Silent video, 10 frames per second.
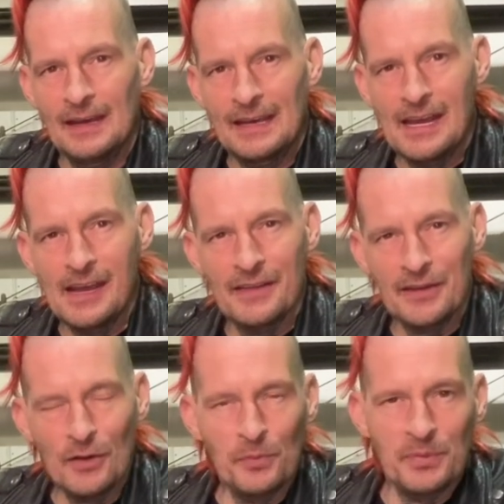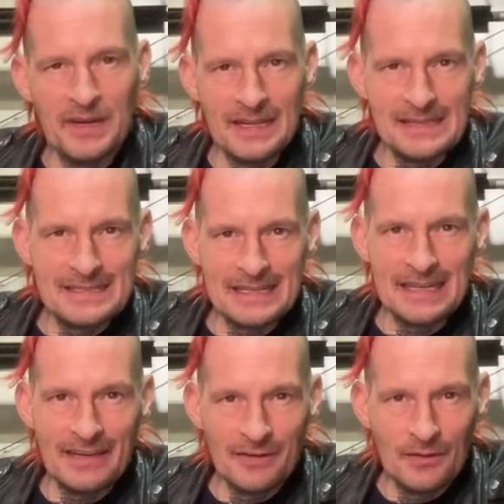Okay, in the opening
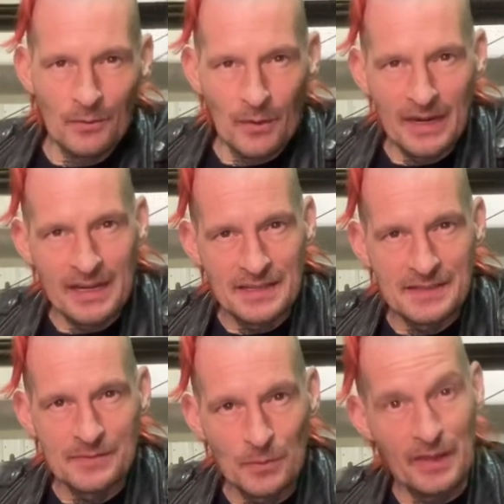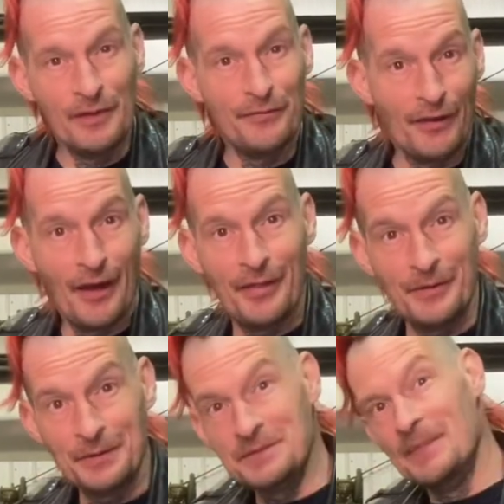scene, when the father
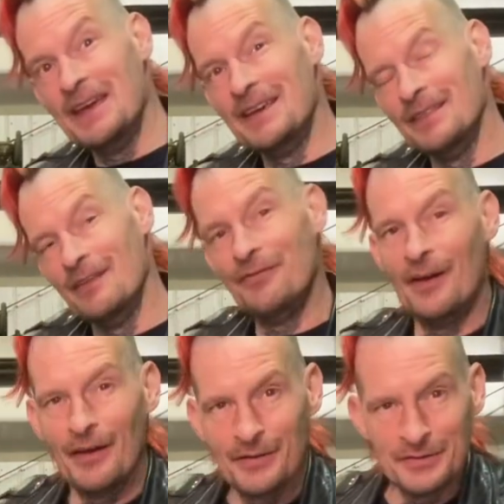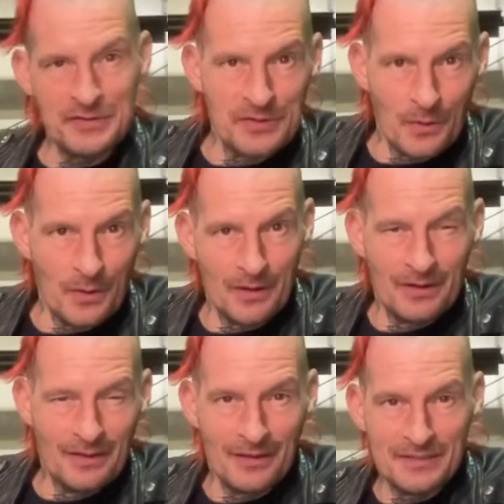is making the father's sword,
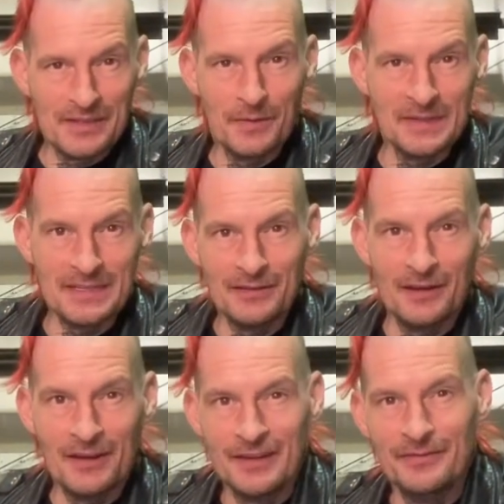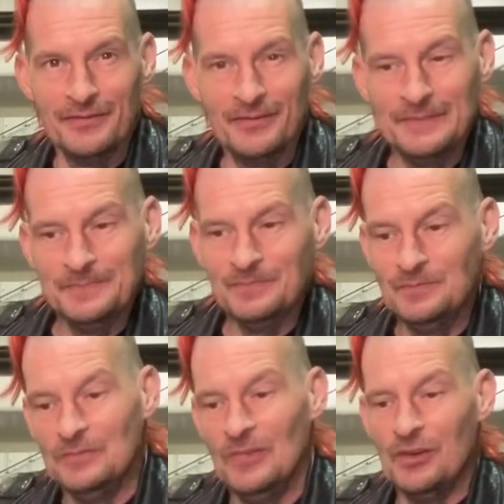there's always a lot of
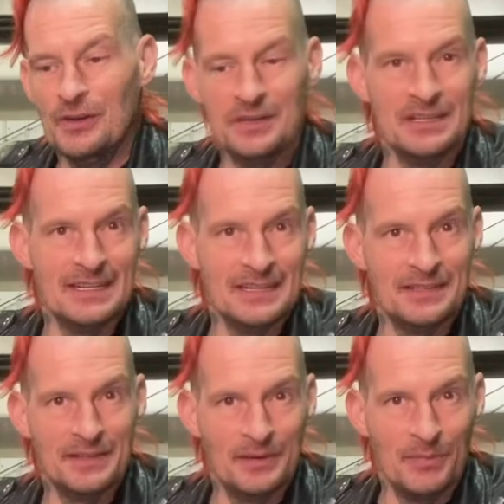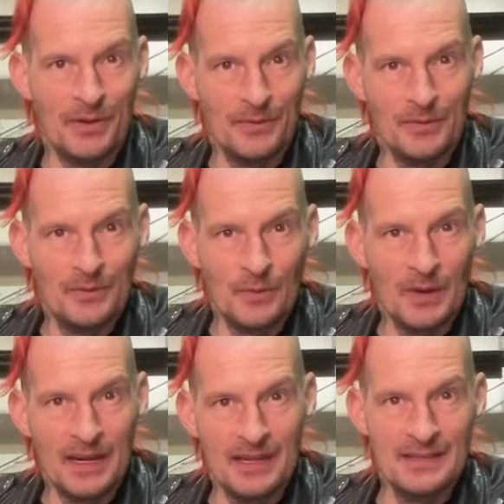contradiction about
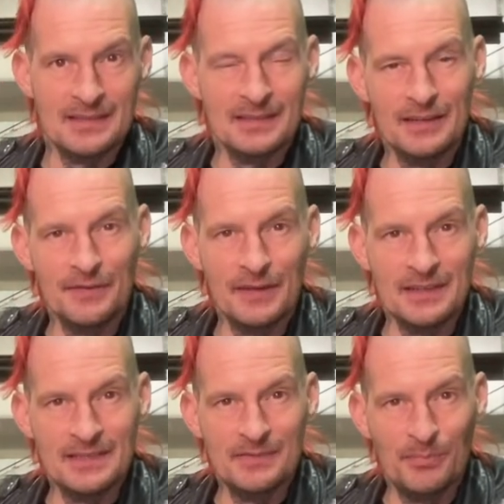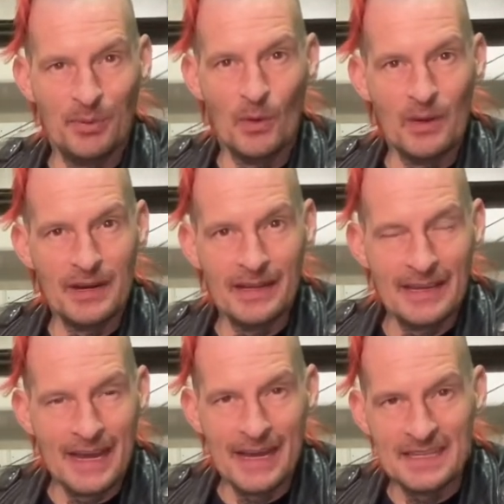when if he's pouring the
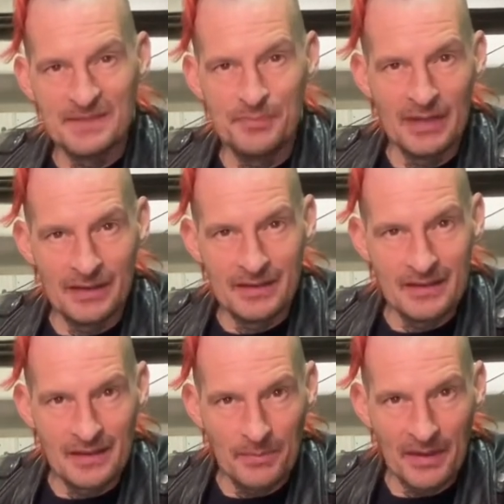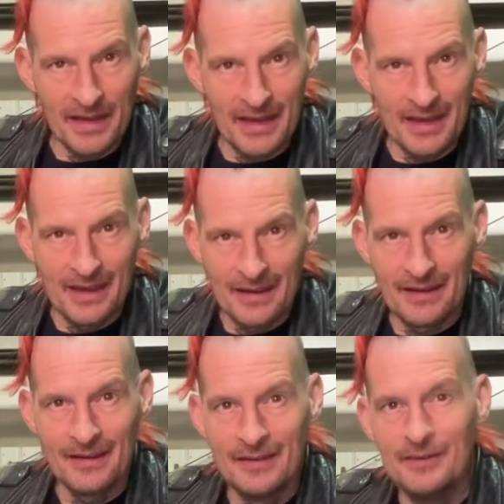cast billet of the
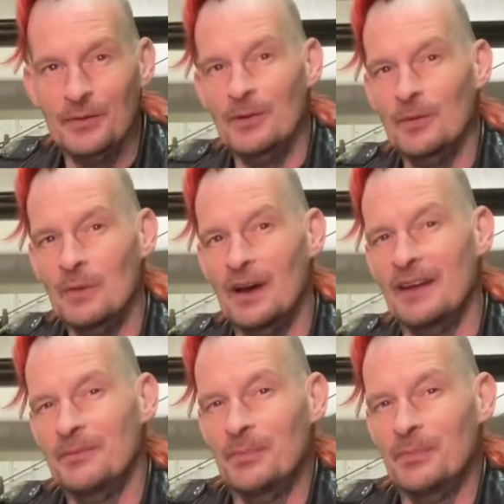blade or what.